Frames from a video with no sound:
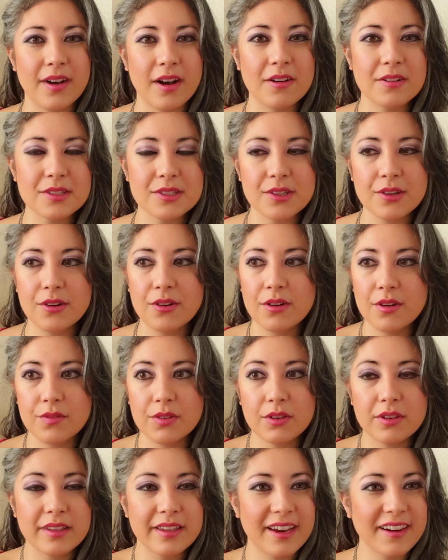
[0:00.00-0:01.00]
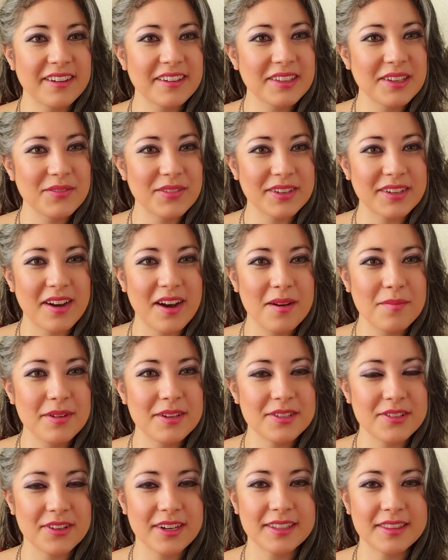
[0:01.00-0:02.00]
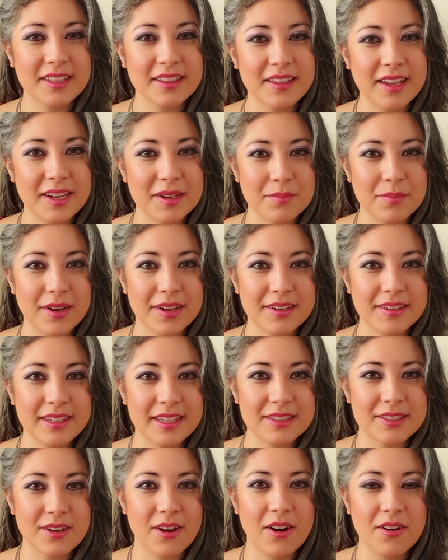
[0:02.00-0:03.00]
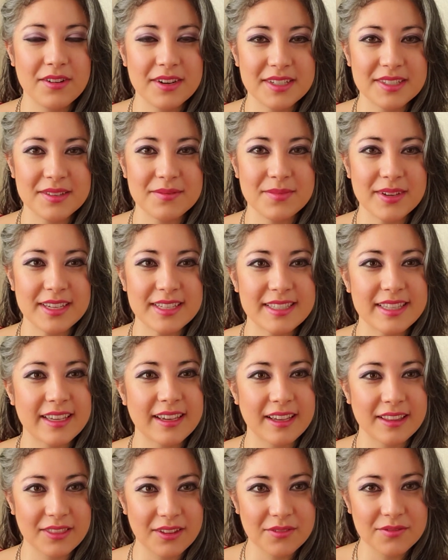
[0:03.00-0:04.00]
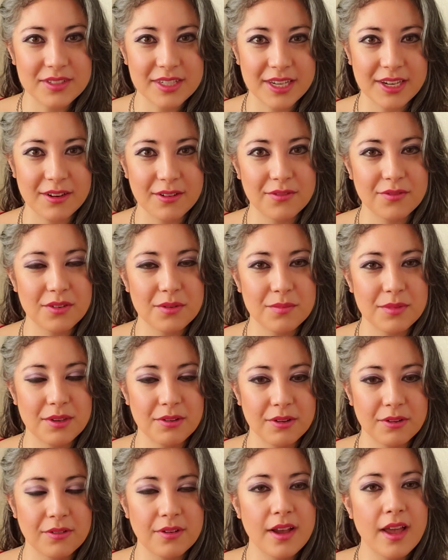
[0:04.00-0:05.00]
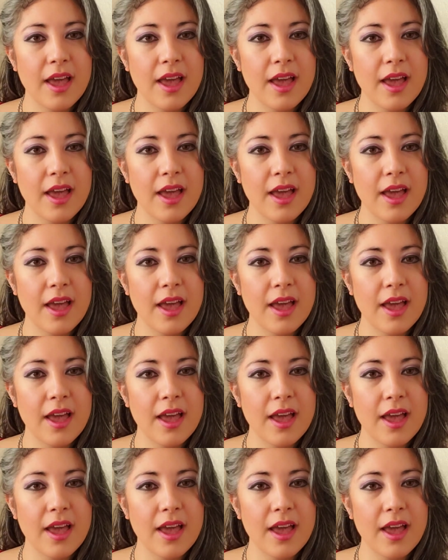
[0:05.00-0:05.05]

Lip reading: Also, if you care to leave a comment or hit the like button, that's always amazing. I'd love to hear from you.